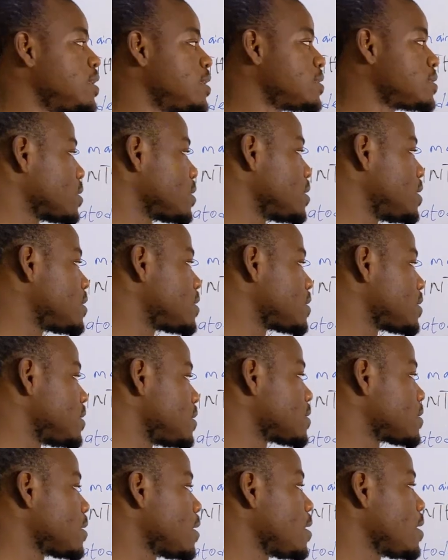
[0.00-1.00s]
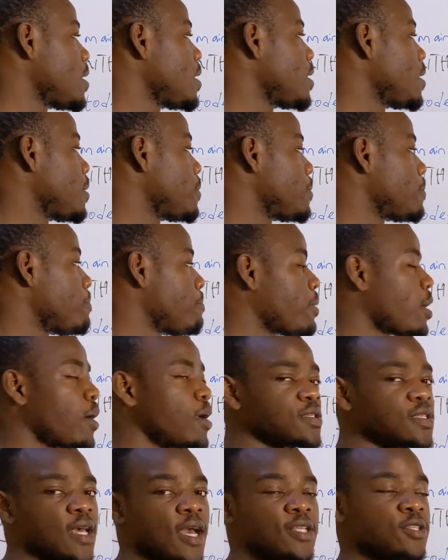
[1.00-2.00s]
This is a
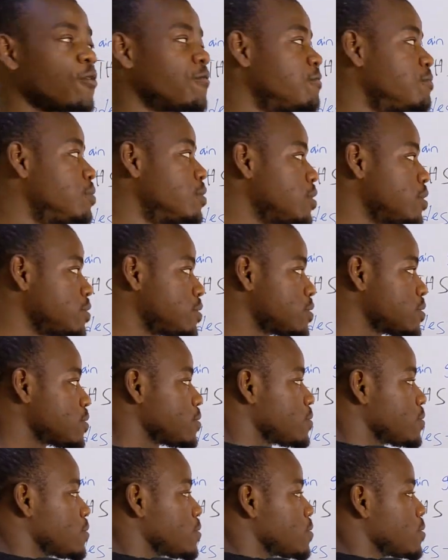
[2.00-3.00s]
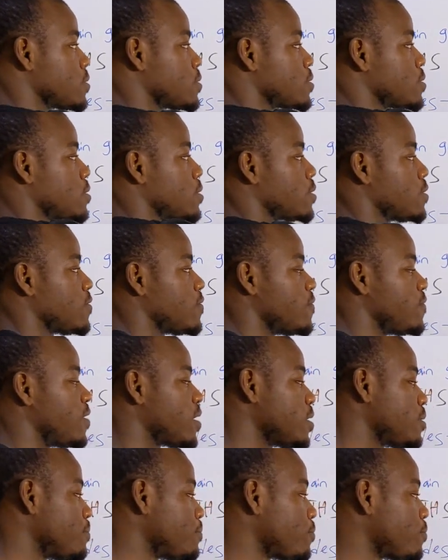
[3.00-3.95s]
parasite of birds, very